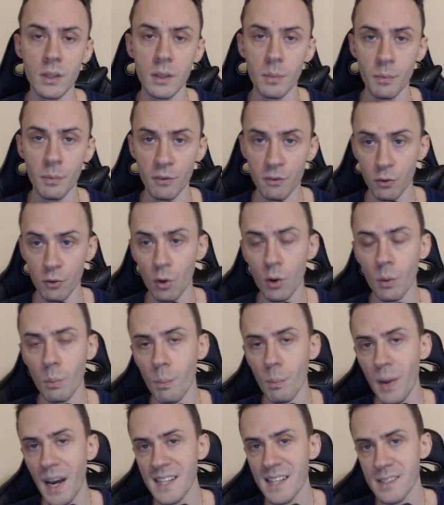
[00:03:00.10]

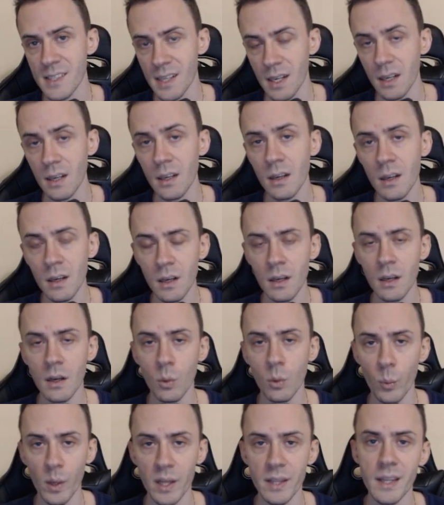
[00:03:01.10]
perform better
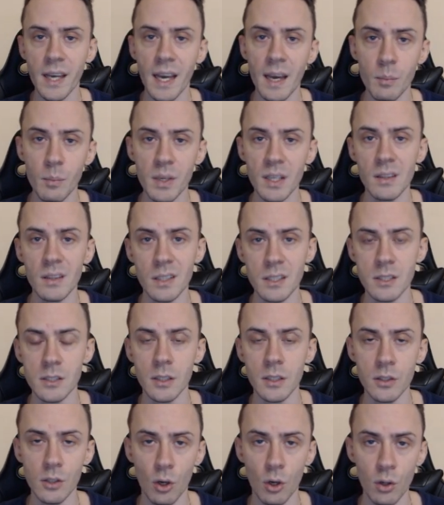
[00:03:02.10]
when they are being
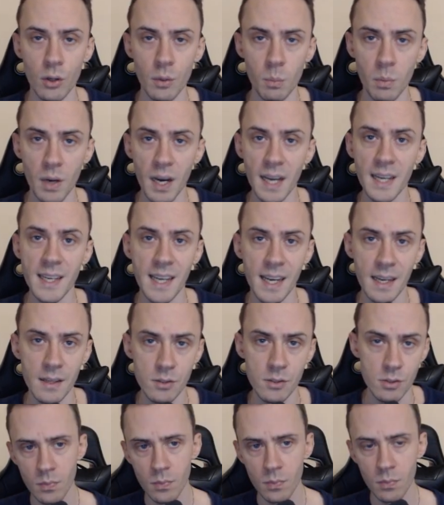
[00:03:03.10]
listed on
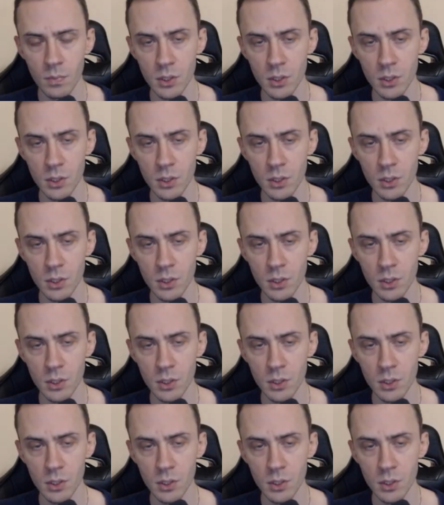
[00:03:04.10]
Binance.